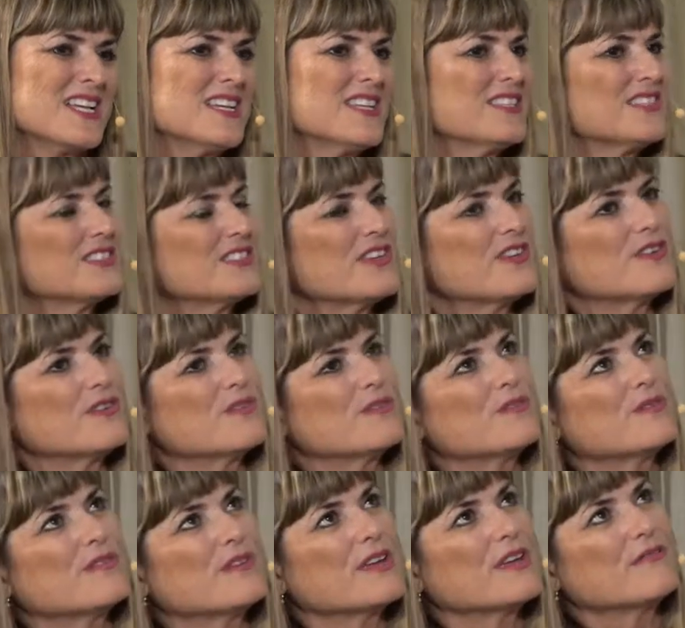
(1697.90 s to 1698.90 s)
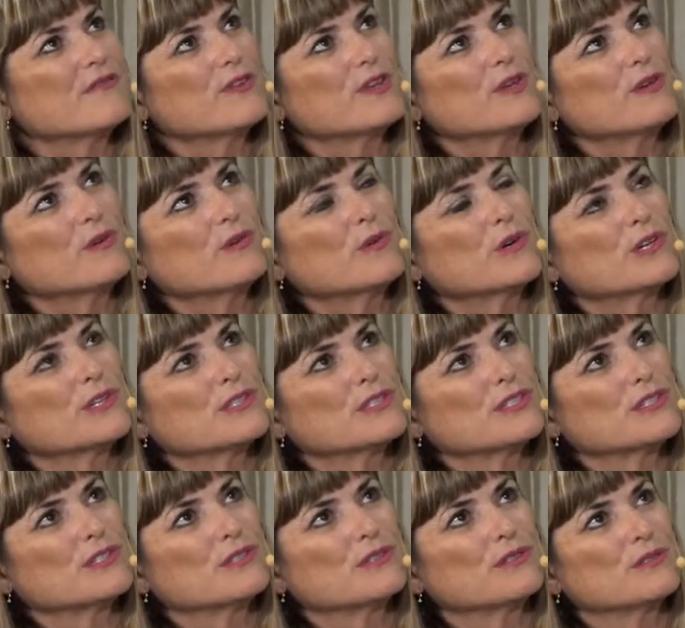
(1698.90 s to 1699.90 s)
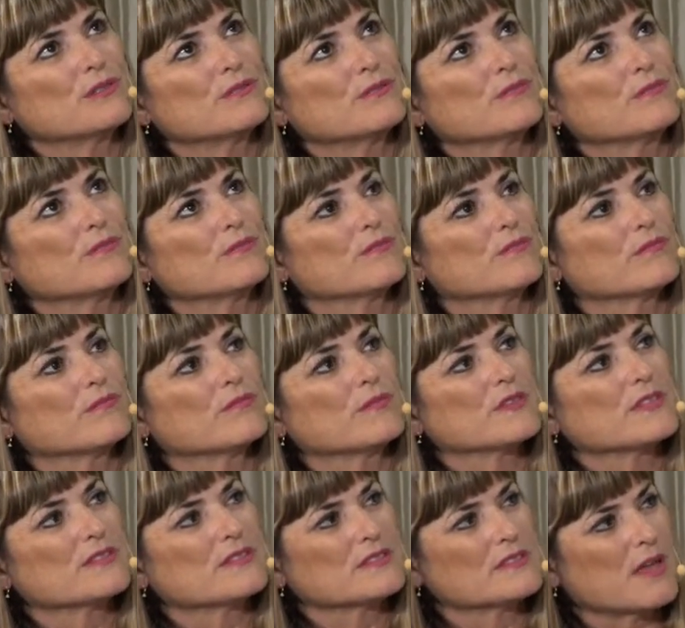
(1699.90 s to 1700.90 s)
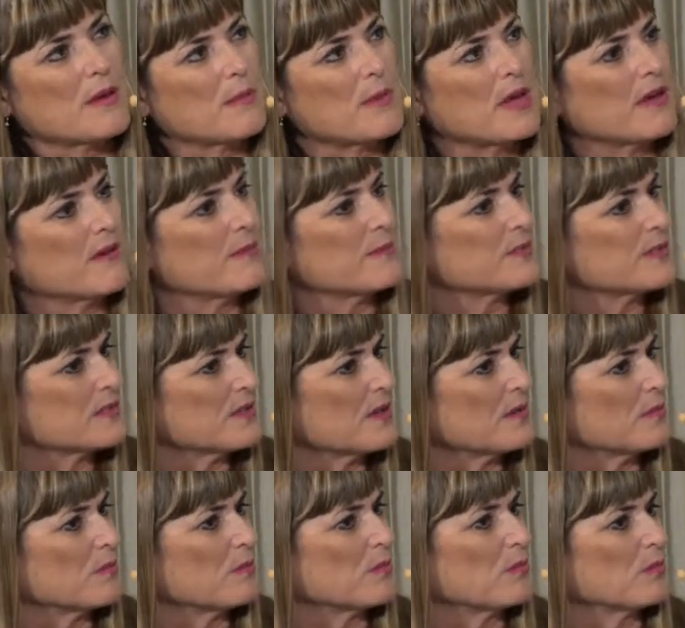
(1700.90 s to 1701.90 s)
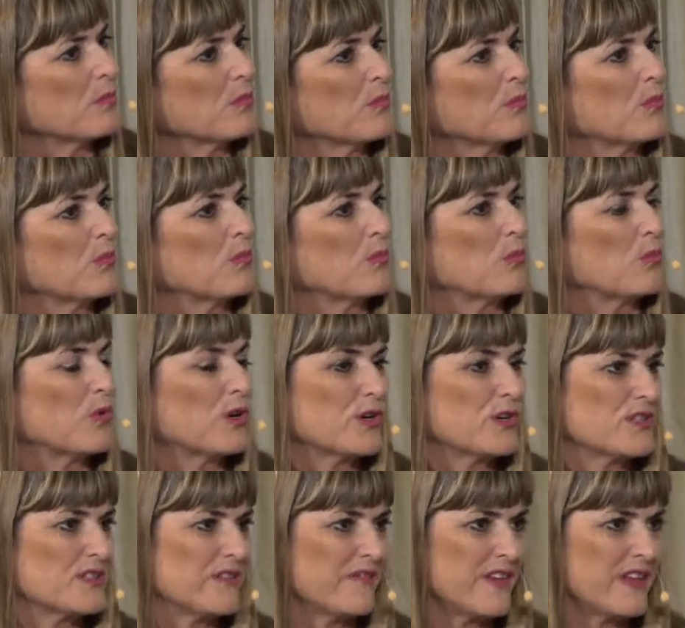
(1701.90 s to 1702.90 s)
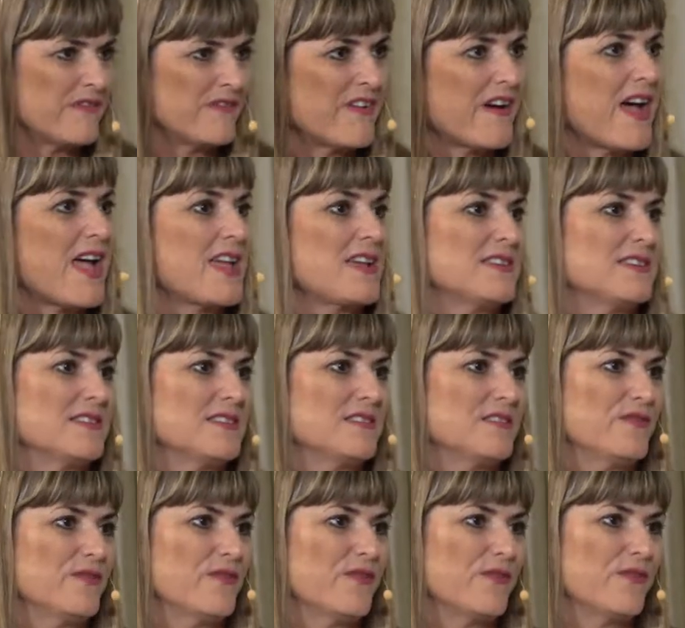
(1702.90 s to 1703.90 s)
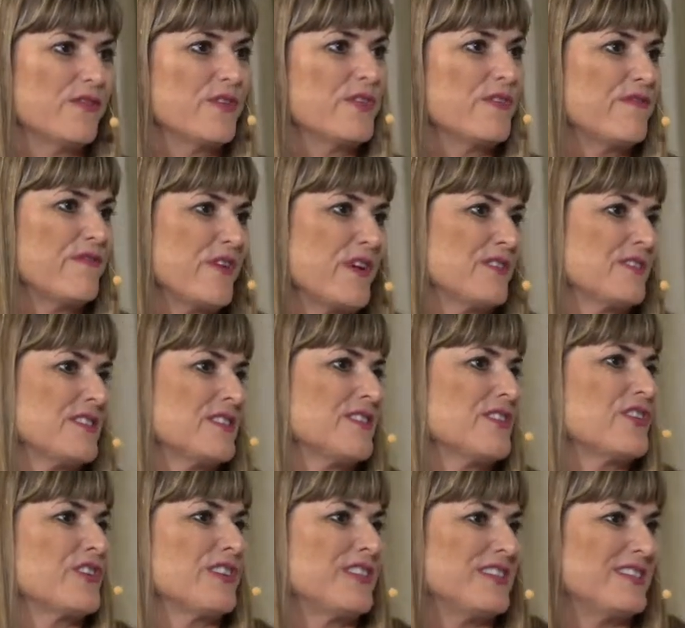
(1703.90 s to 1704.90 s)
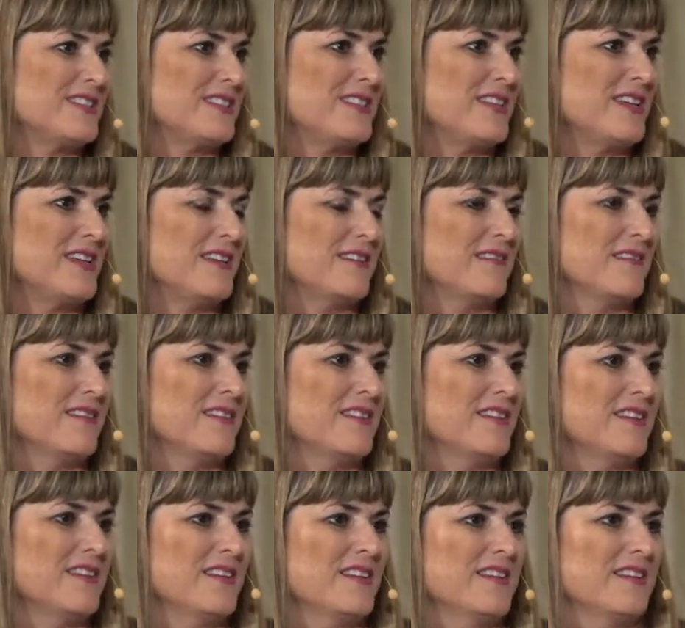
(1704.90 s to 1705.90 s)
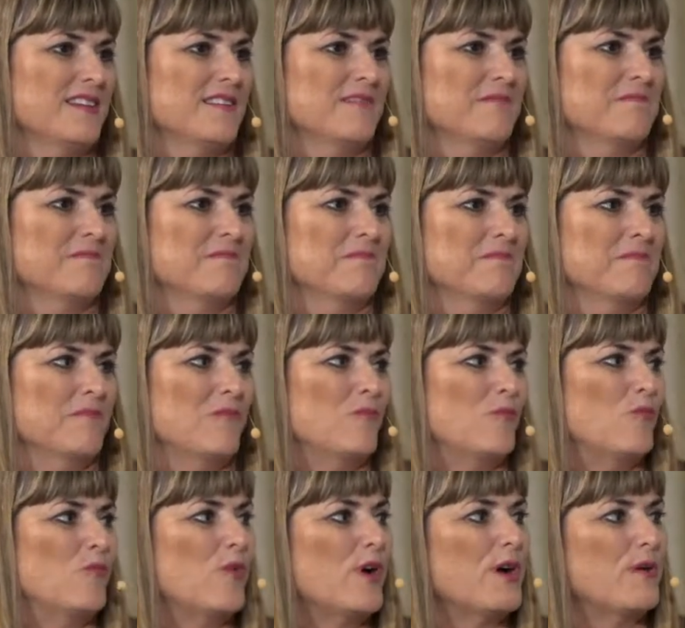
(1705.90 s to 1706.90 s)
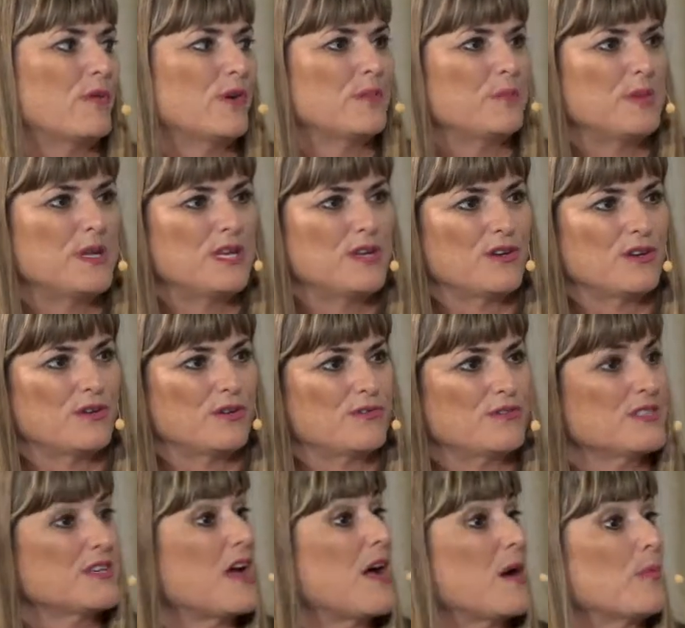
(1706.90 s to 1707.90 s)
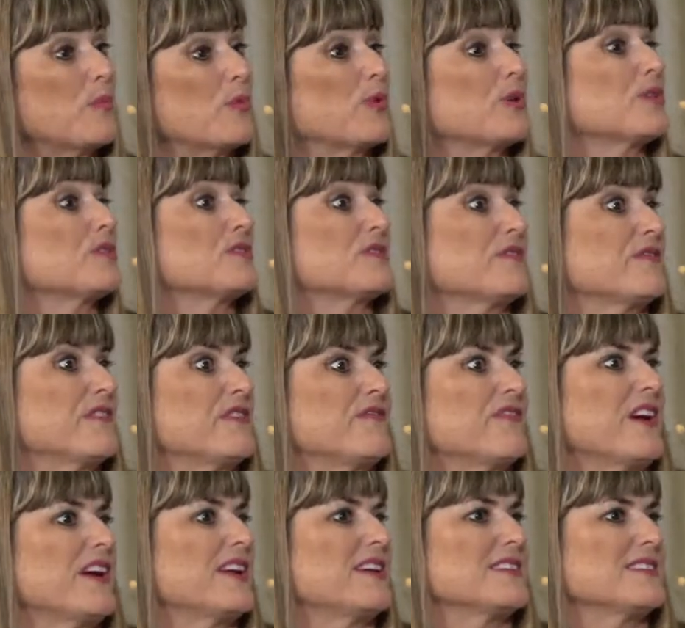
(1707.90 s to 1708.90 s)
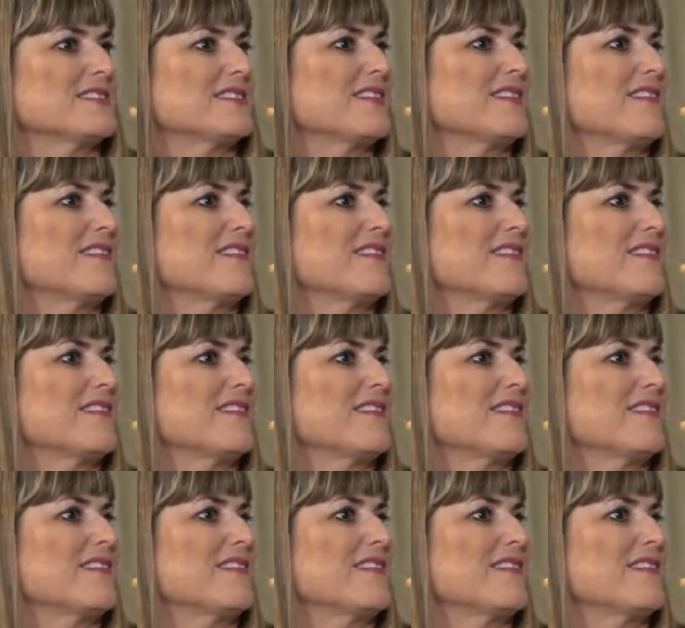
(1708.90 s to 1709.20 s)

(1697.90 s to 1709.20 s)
So if you were to sum up some words of advice for the folks that are listening, what would be your top words of advice